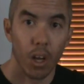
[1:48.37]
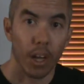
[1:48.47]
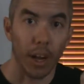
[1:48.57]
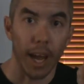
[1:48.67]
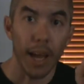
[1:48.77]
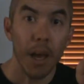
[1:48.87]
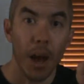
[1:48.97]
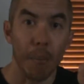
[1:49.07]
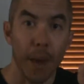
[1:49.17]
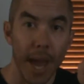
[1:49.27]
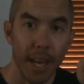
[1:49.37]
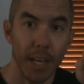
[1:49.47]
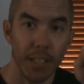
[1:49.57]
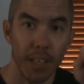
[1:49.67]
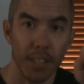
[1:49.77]
Okay, a pen
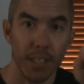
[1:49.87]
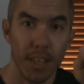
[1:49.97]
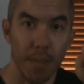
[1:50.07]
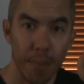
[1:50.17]
does the same